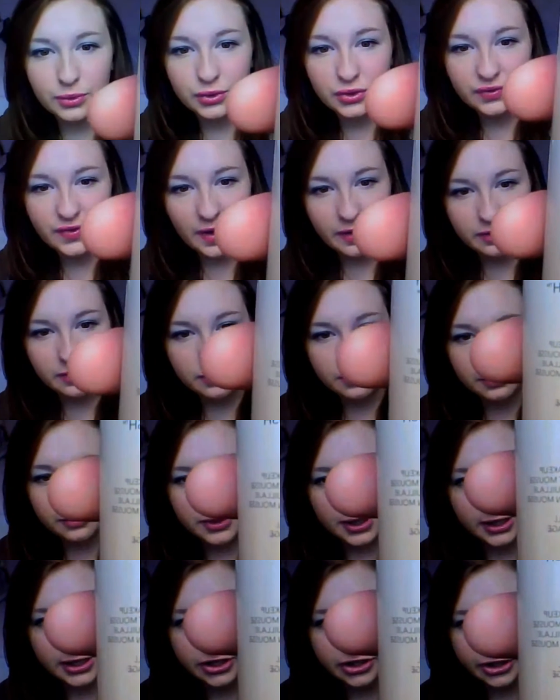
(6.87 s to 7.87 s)
Mousse
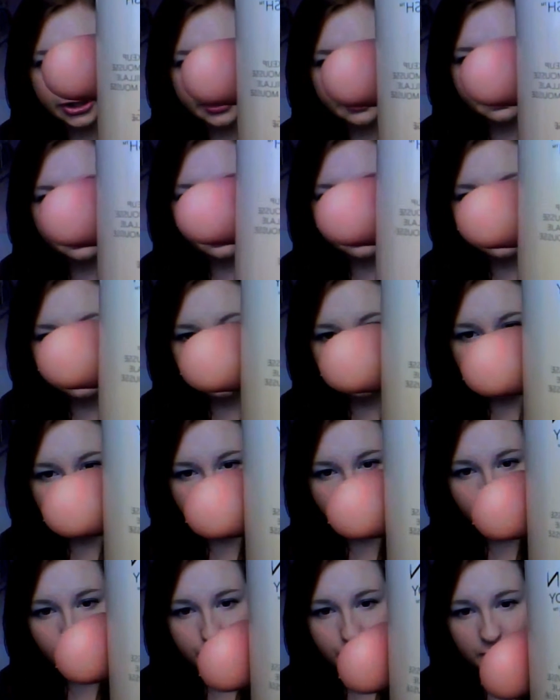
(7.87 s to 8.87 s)
Foundation
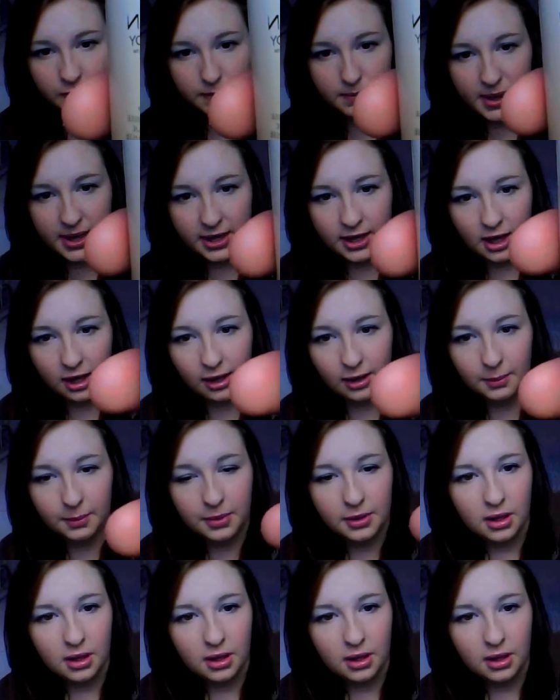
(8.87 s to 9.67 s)
from the Mousse Maker.